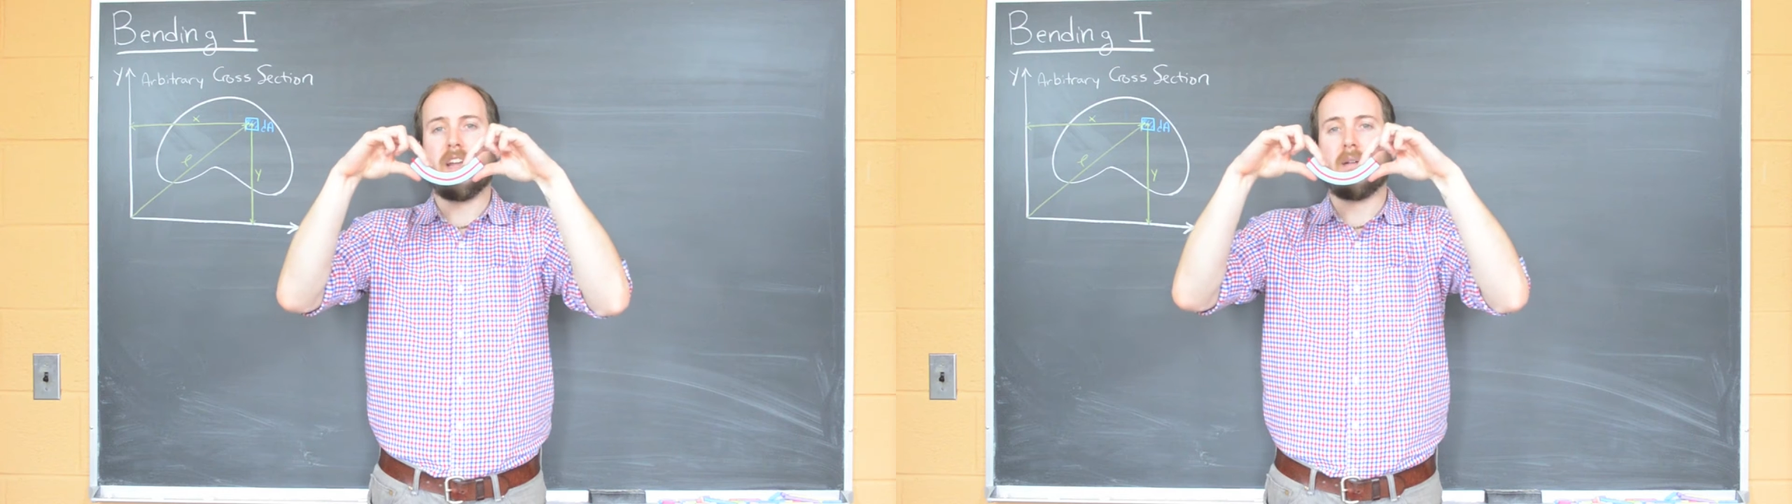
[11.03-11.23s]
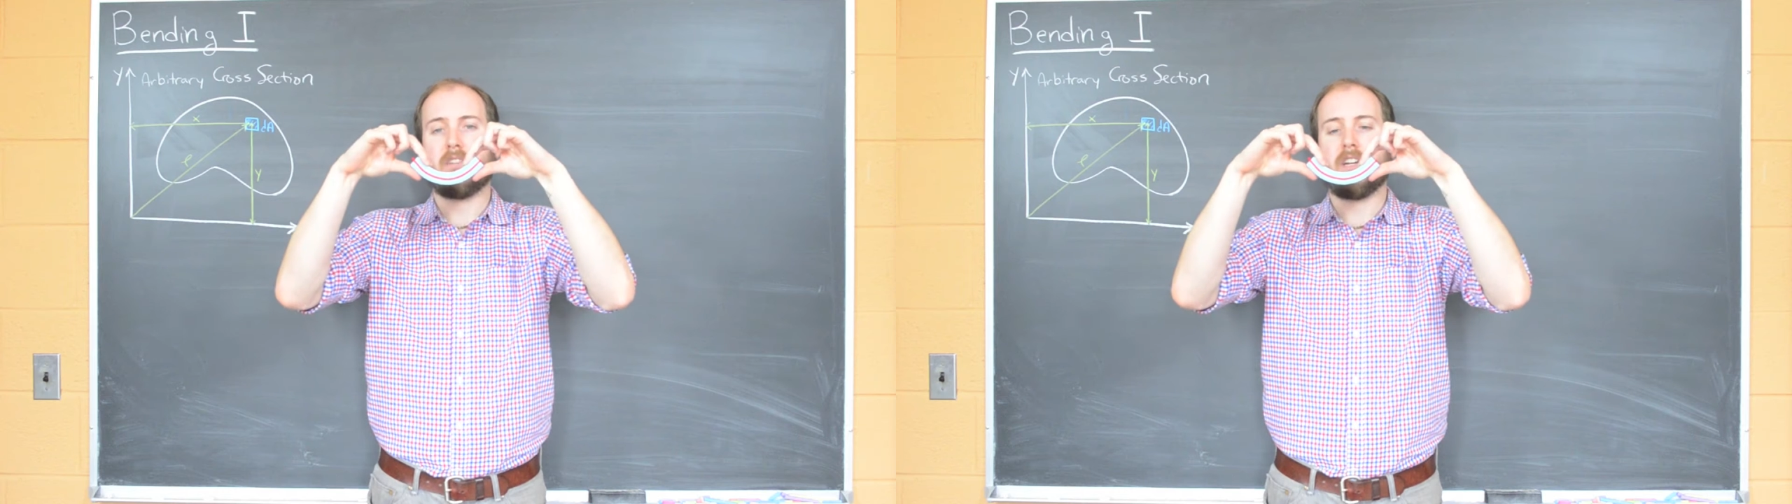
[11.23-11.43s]
an
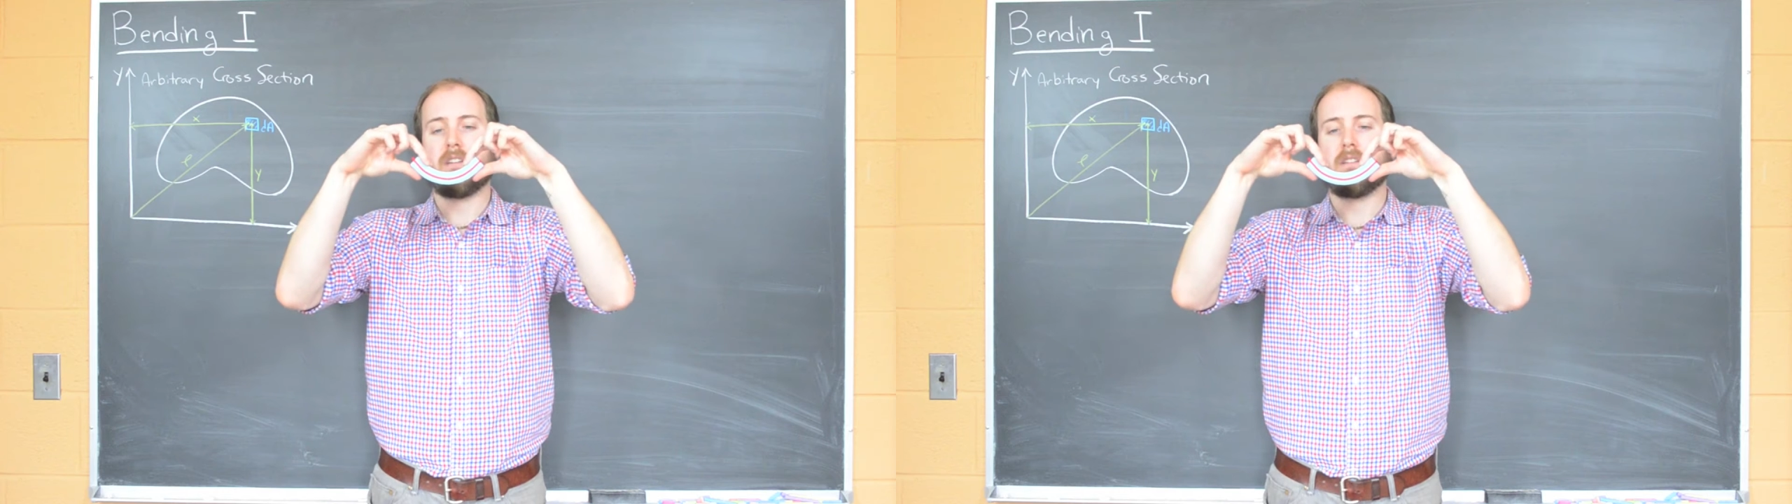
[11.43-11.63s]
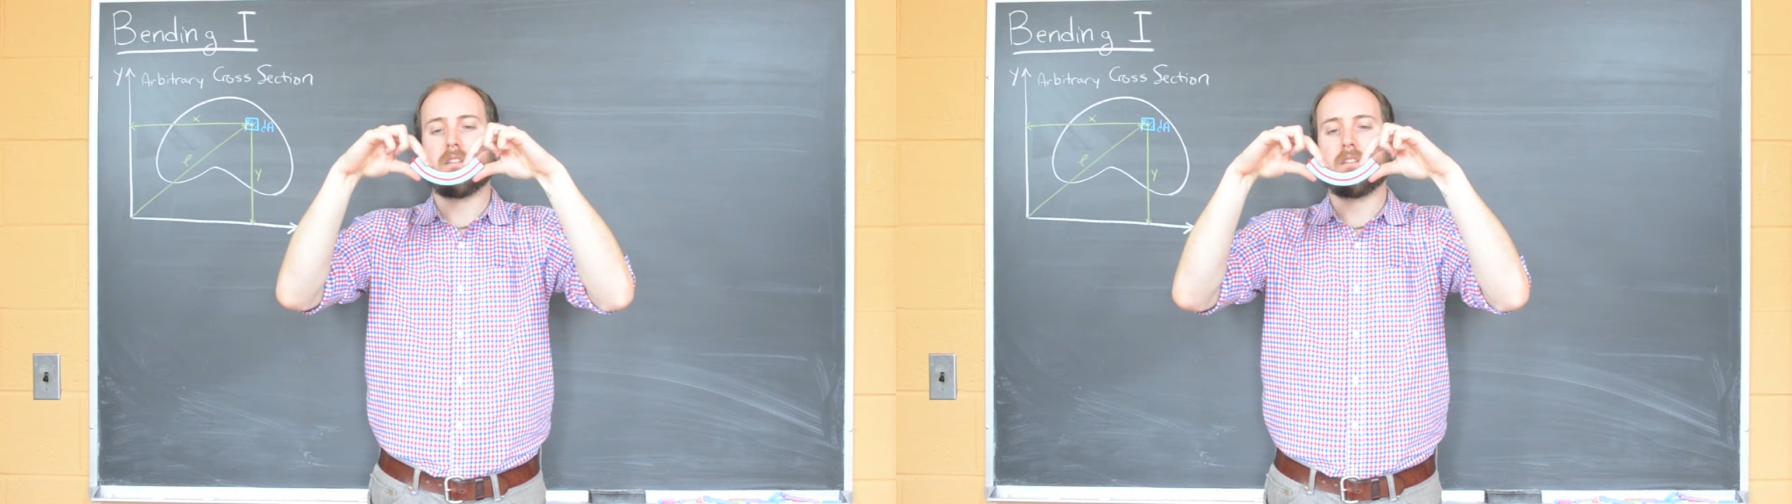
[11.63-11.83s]

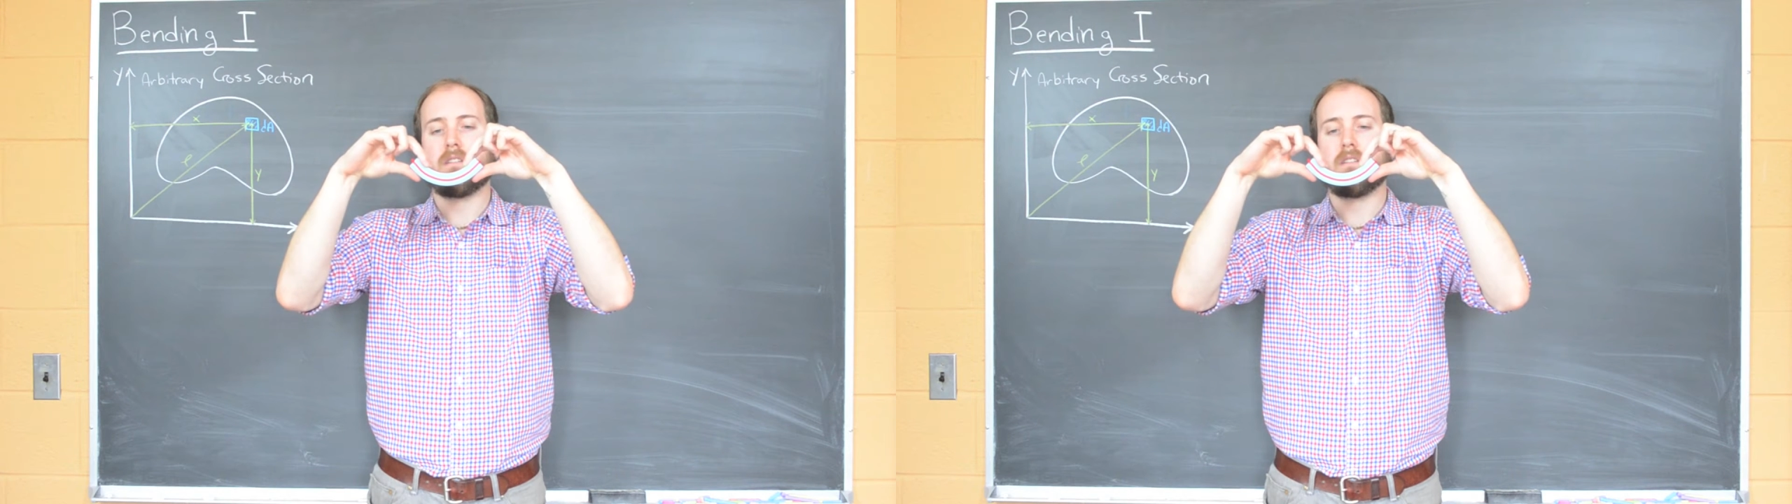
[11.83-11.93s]
object,